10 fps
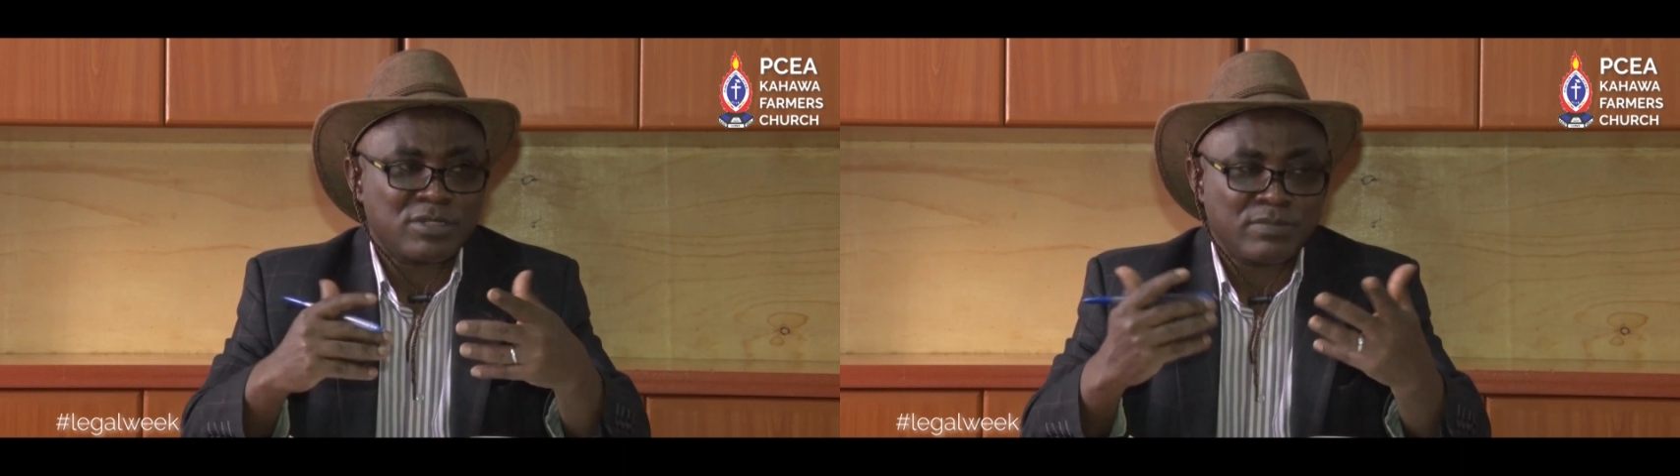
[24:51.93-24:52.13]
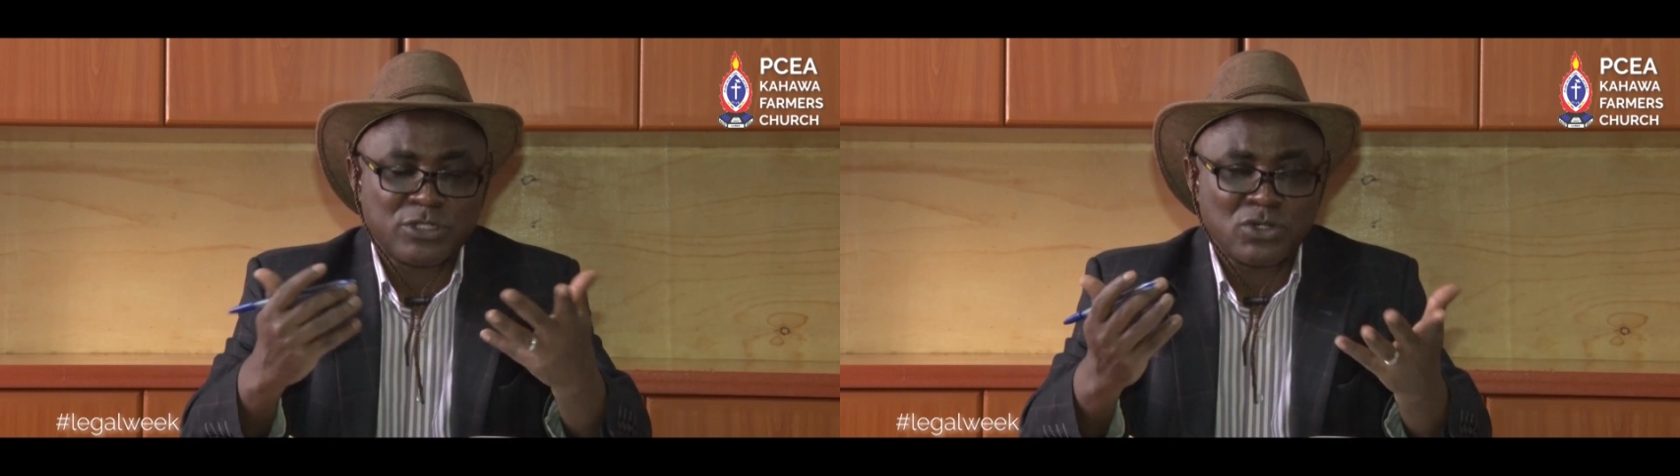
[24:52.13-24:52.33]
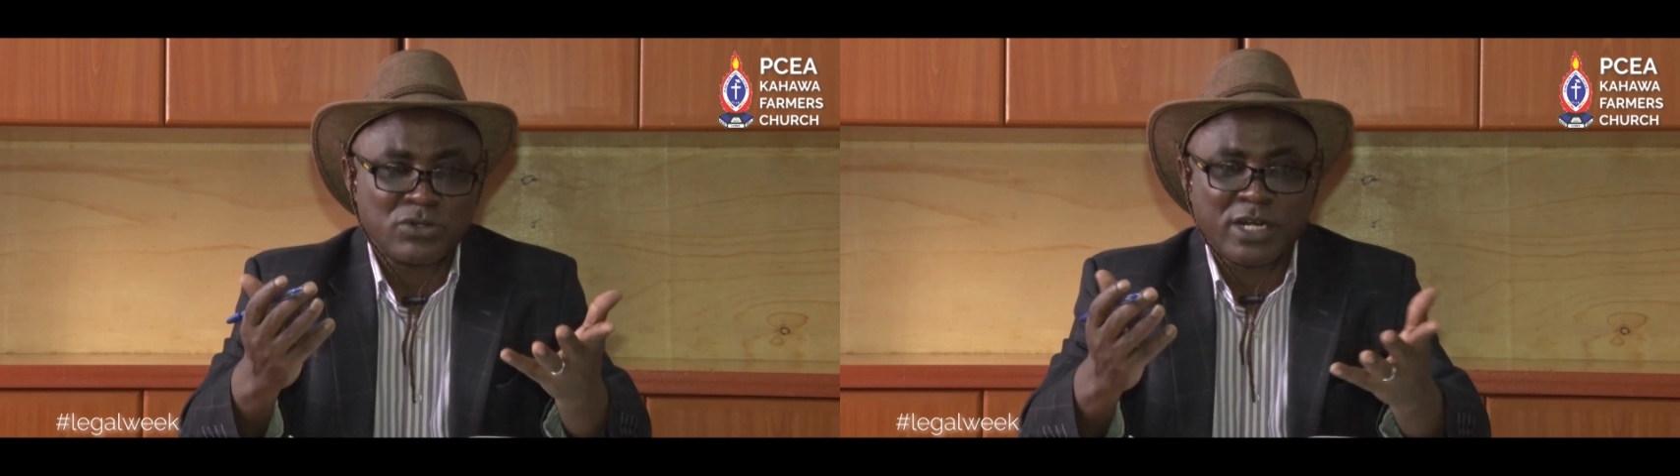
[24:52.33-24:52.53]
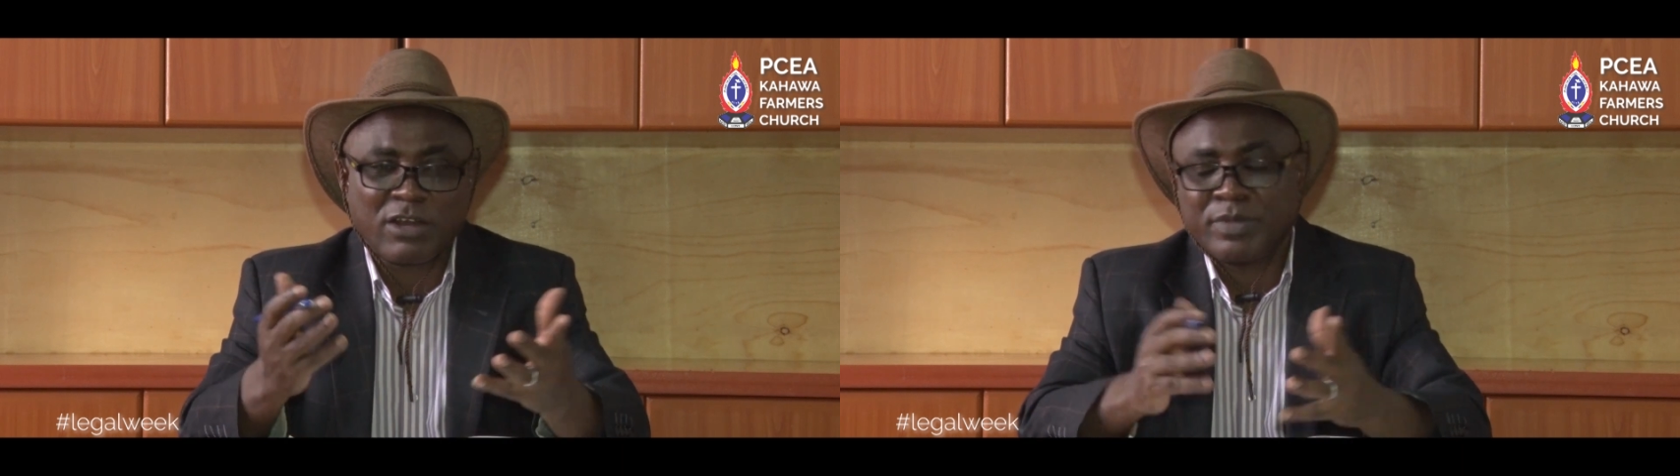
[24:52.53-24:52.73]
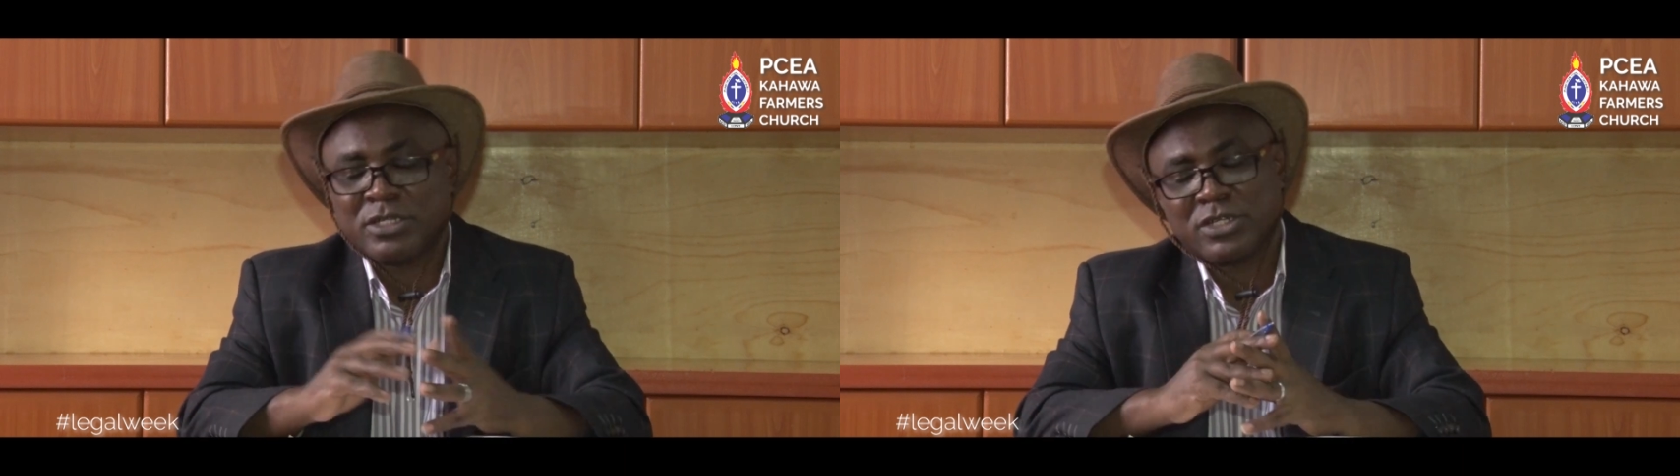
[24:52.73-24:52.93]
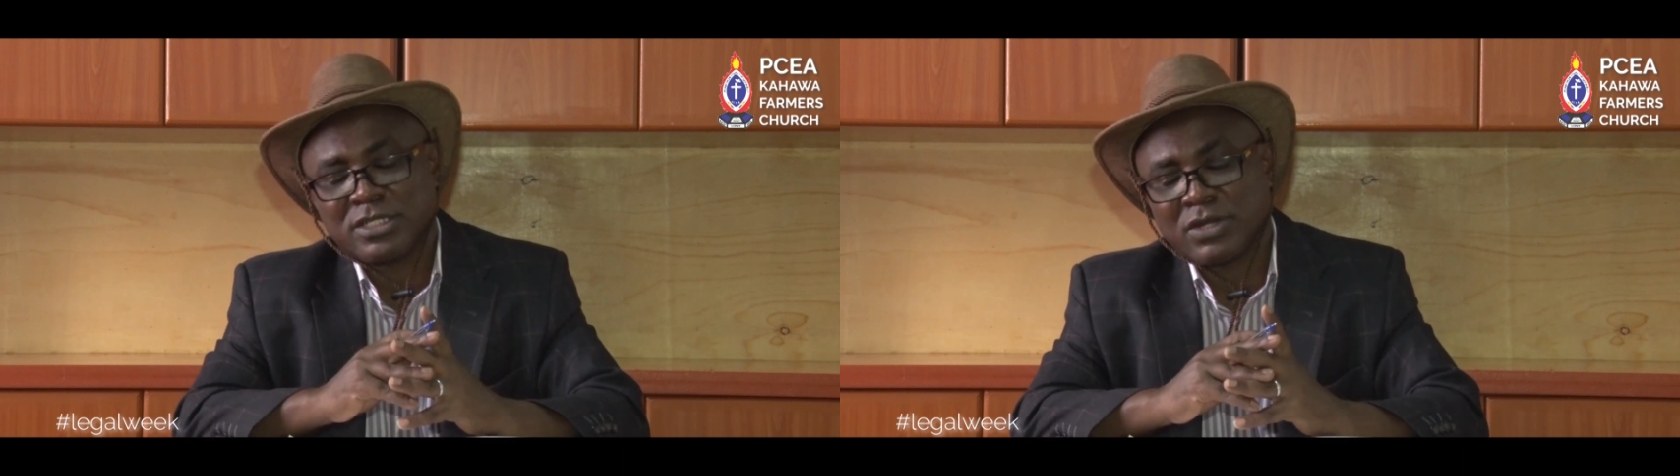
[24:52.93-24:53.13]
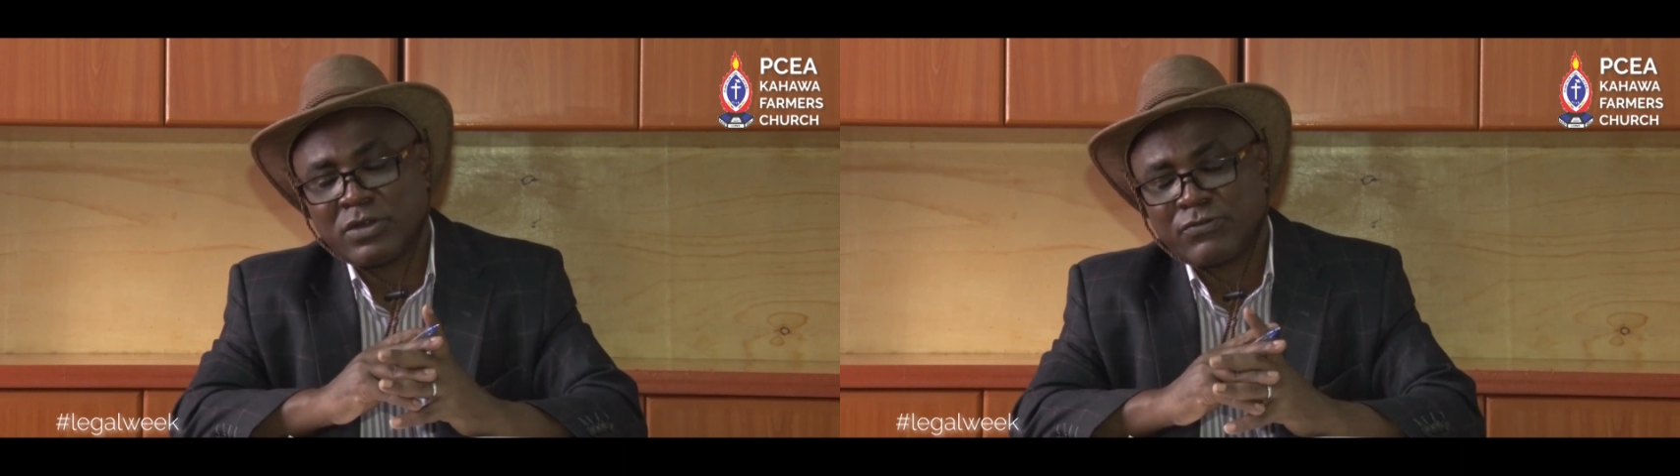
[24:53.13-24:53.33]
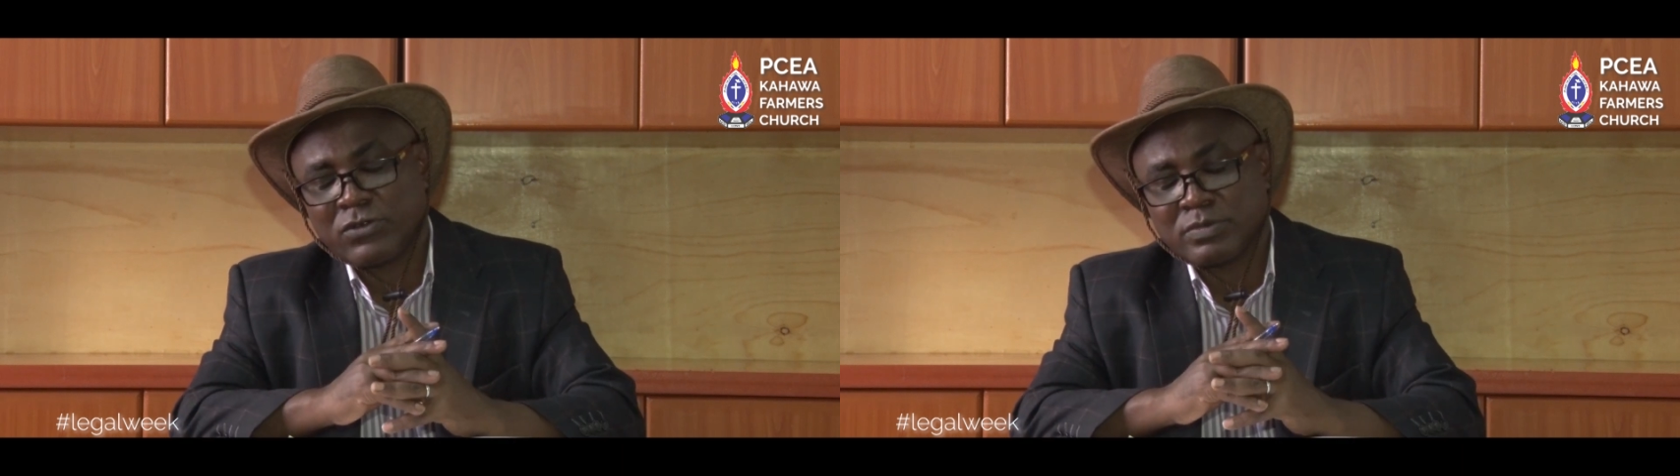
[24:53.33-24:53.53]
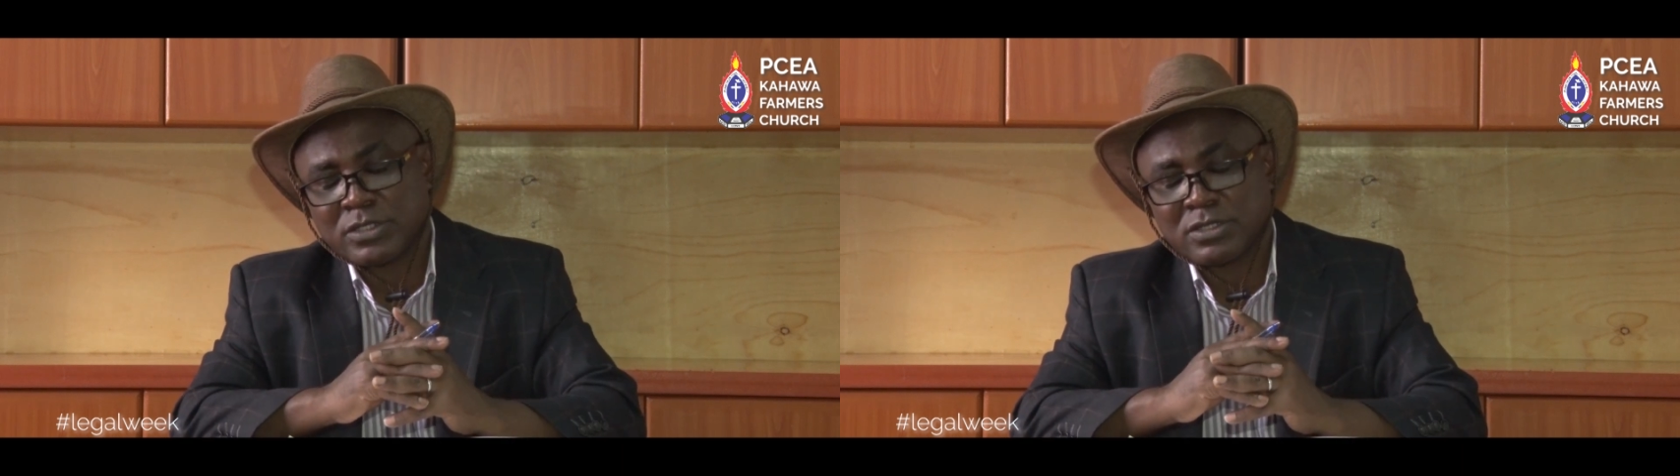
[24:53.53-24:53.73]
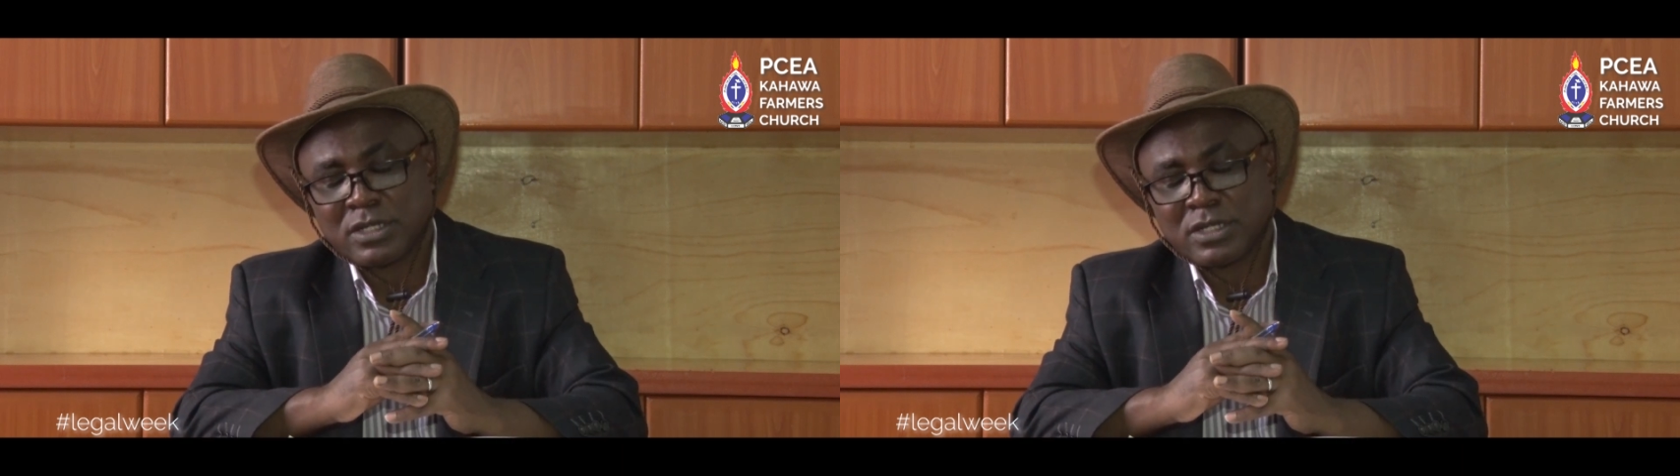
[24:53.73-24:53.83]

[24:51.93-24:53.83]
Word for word: some children have been chased away from,